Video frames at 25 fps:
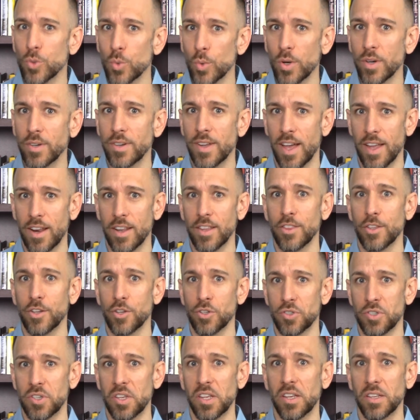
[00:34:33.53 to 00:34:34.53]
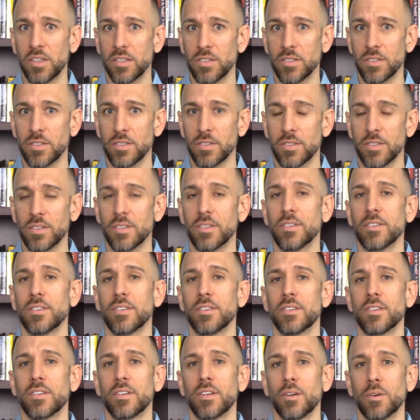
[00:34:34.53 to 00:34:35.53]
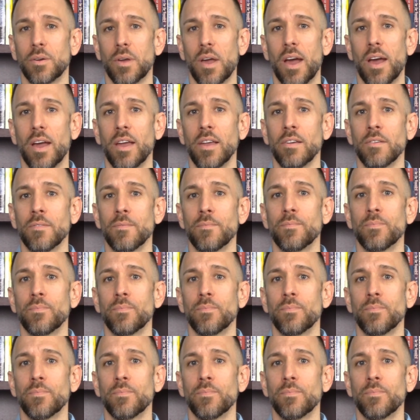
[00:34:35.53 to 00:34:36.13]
are dead in their sins, okay?